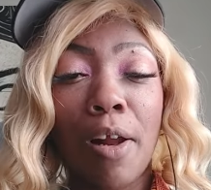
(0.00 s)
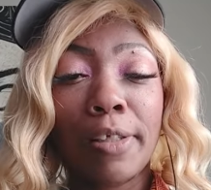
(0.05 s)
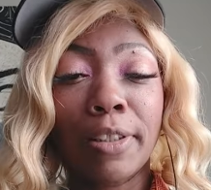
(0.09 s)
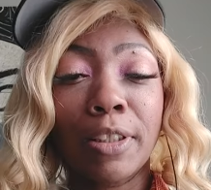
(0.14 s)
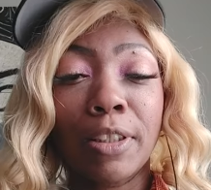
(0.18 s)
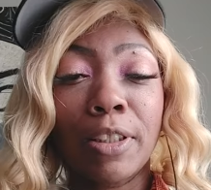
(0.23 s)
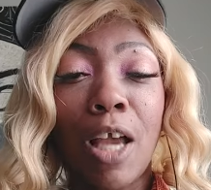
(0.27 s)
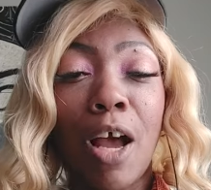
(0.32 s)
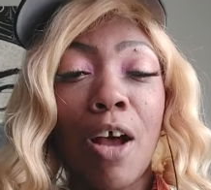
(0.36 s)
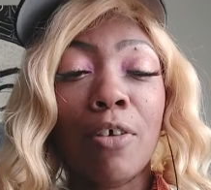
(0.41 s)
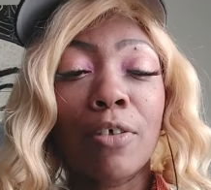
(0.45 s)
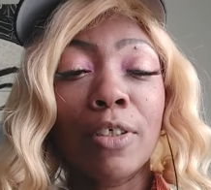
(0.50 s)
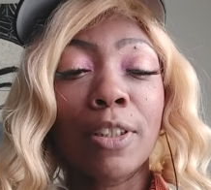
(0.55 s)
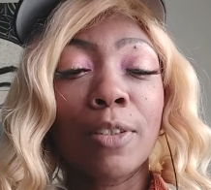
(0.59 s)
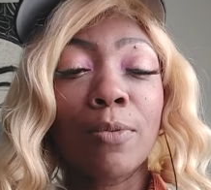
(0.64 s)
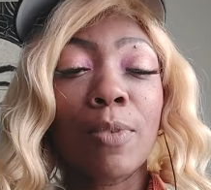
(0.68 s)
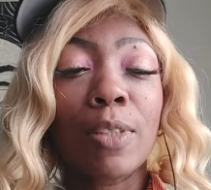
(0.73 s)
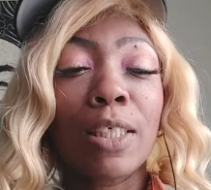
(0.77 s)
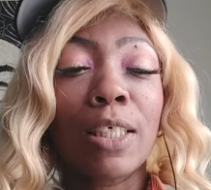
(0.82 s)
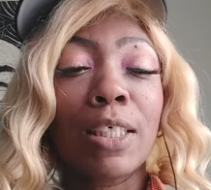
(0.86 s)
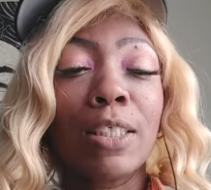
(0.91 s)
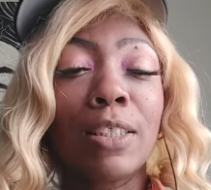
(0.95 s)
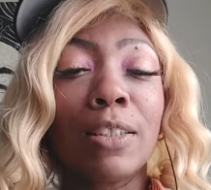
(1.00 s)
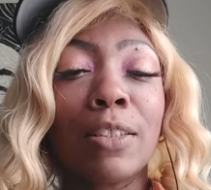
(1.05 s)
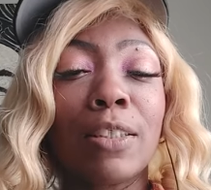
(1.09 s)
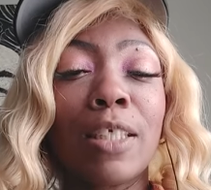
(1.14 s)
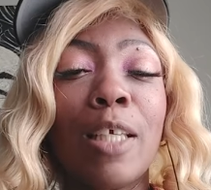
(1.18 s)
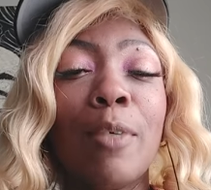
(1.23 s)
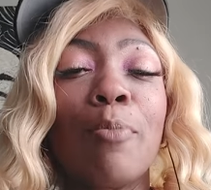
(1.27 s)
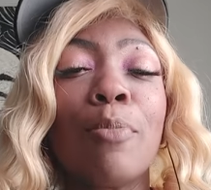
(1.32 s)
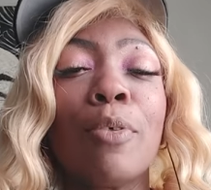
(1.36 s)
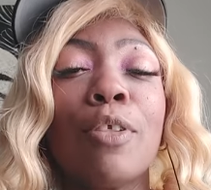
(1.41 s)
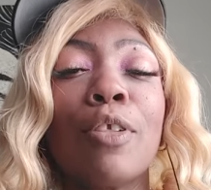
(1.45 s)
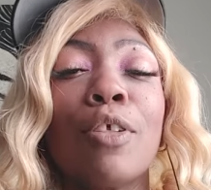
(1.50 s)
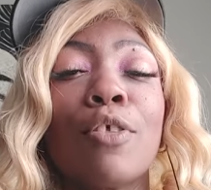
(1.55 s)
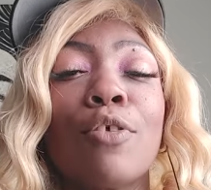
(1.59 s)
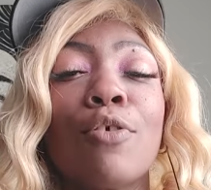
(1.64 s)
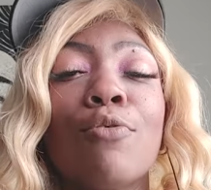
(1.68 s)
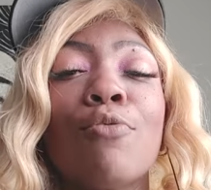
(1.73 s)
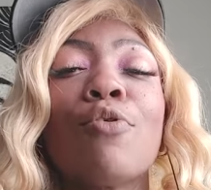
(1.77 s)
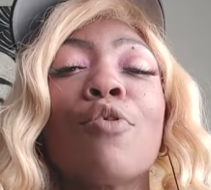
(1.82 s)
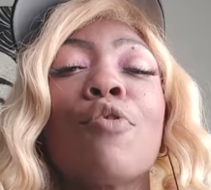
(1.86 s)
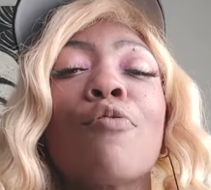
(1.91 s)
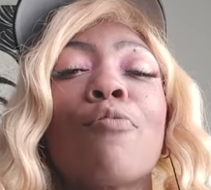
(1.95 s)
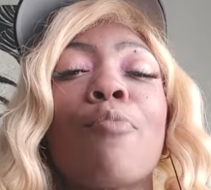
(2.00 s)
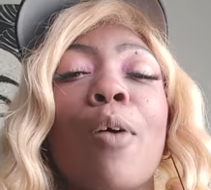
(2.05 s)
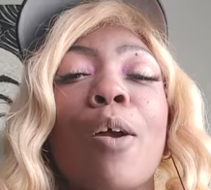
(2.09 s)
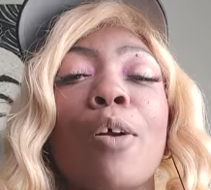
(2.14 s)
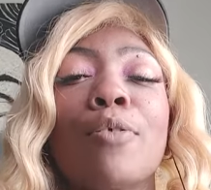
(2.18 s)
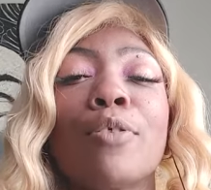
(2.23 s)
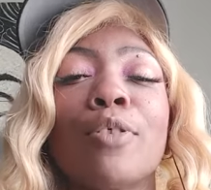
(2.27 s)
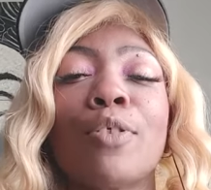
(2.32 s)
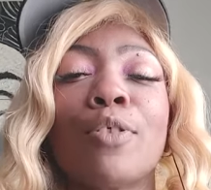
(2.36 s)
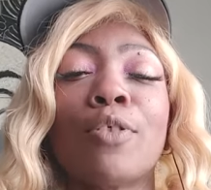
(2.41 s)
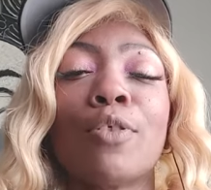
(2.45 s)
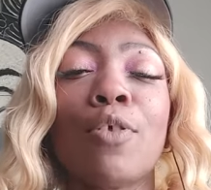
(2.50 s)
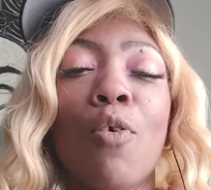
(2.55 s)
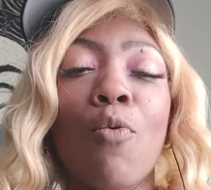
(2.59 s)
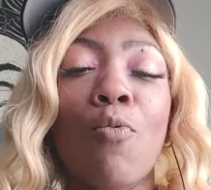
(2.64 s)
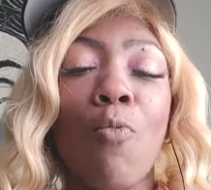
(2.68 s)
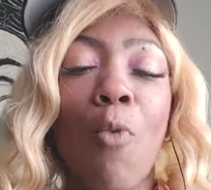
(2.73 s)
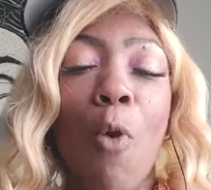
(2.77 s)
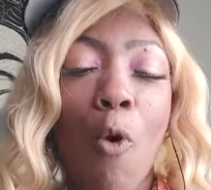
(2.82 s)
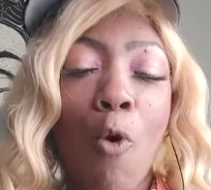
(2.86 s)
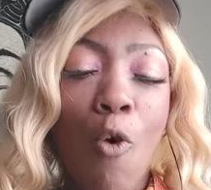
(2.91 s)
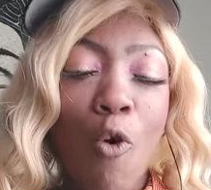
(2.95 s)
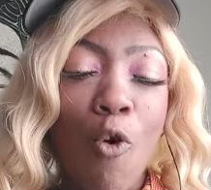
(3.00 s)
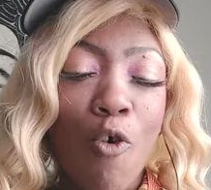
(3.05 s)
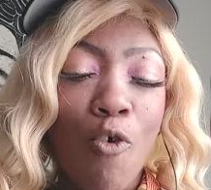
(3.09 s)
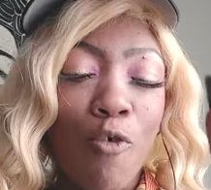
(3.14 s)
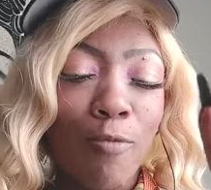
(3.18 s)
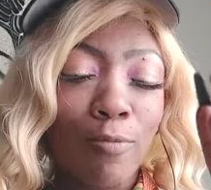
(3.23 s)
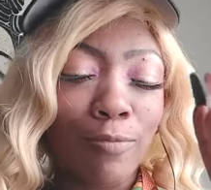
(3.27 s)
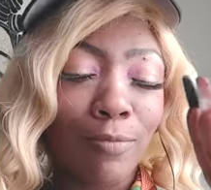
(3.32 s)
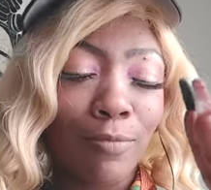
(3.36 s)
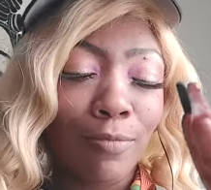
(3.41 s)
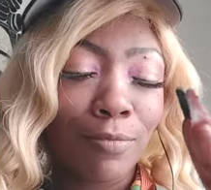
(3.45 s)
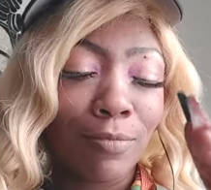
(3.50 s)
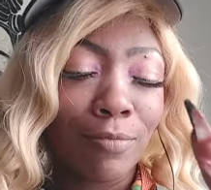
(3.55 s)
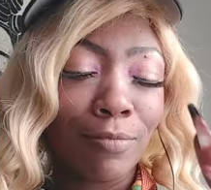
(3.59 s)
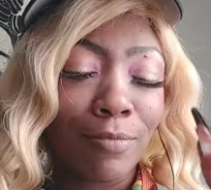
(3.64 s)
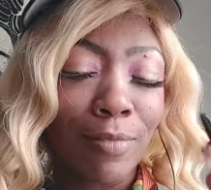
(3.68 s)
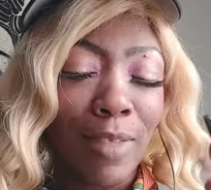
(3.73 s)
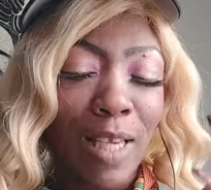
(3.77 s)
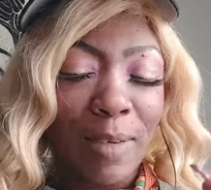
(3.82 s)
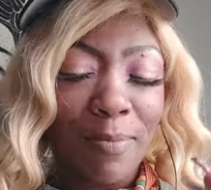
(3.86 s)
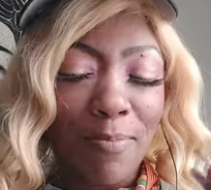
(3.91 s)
Y'all is what is keeping the universe warm and